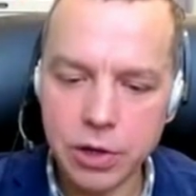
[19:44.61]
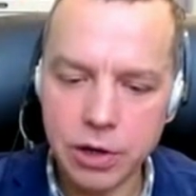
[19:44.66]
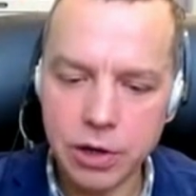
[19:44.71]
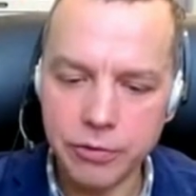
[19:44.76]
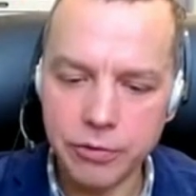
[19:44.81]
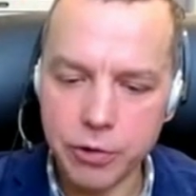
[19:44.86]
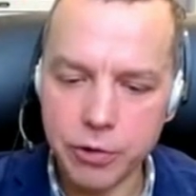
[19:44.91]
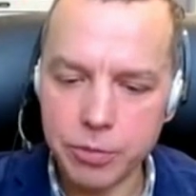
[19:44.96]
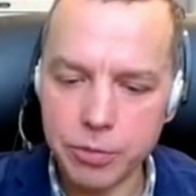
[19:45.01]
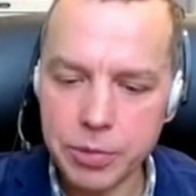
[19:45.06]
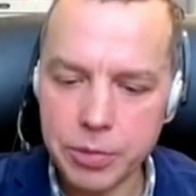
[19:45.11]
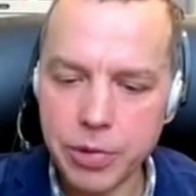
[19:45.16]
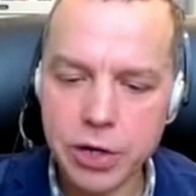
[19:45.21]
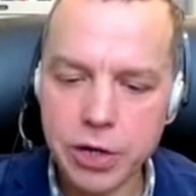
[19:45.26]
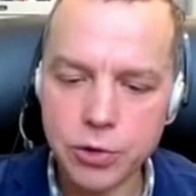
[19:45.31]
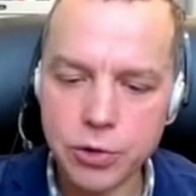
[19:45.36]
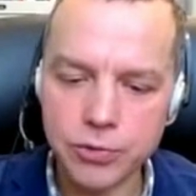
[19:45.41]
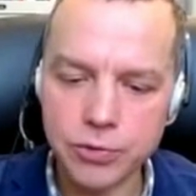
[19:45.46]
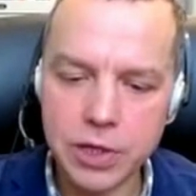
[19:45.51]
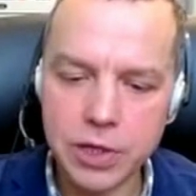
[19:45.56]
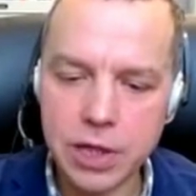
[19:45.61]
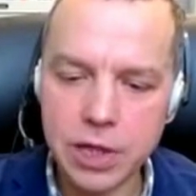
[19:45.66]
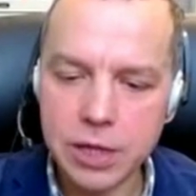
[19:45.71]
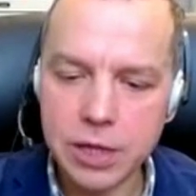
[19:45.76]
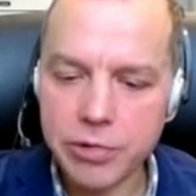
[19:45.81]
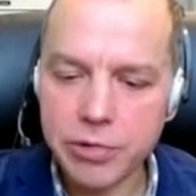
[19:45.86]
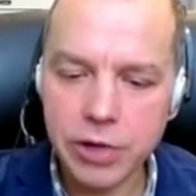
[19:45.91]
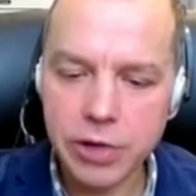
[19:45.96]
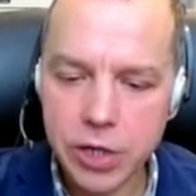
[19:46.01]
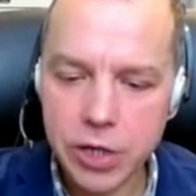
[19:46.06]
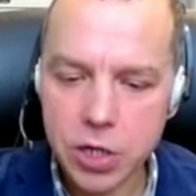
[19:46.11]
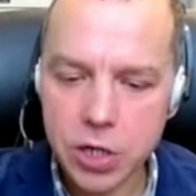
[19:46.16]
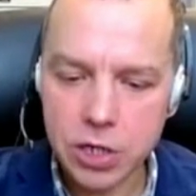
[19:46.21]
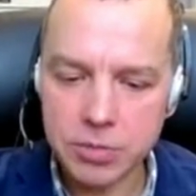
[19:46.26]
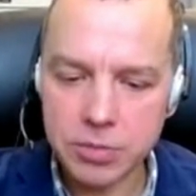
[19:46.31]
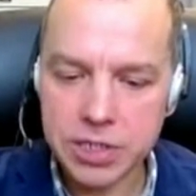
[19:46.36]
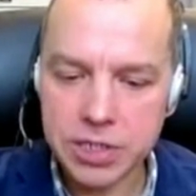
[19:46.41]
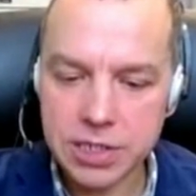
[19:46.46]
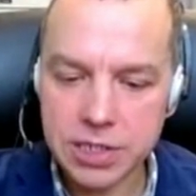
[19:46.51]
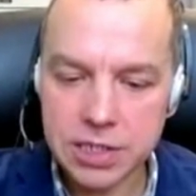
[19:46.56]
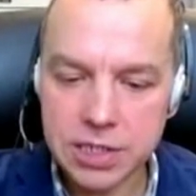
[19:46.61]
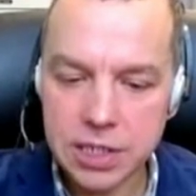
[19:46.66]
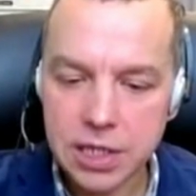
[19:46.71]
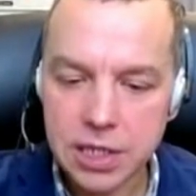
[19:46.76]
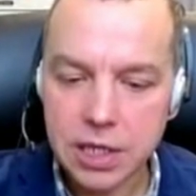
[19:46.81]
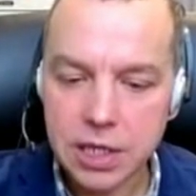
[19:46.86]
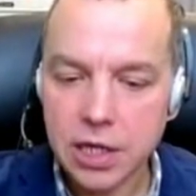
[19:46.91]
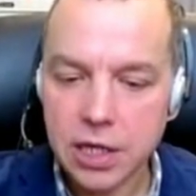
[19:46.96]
uh, from the part of the liberal economists,